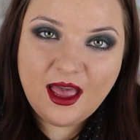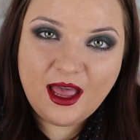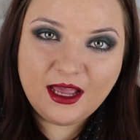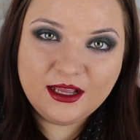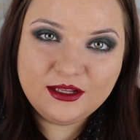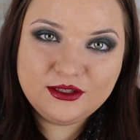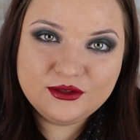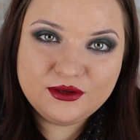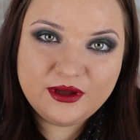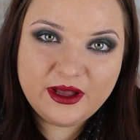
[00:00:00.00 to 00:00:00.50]

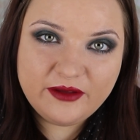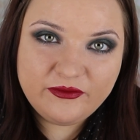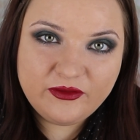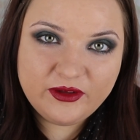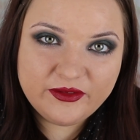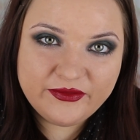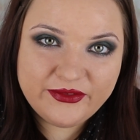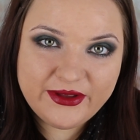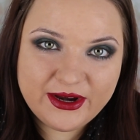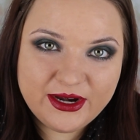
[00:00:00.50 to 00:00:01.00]
I do have
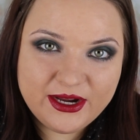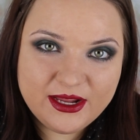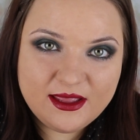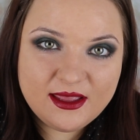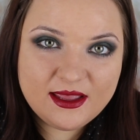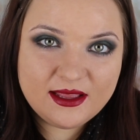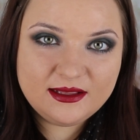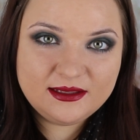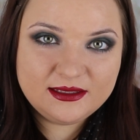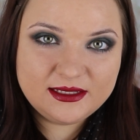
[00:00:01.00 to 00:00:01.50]
a very
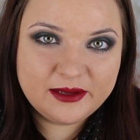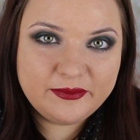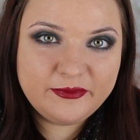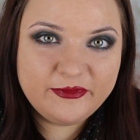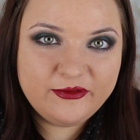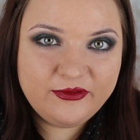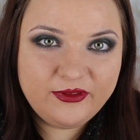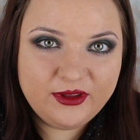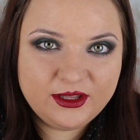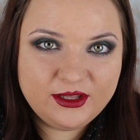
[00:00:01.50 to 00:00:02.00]

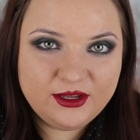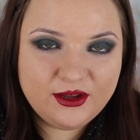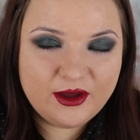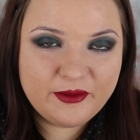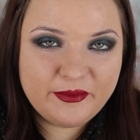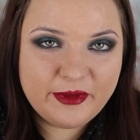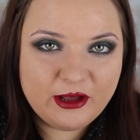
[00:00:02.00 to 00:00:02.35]
in-depth video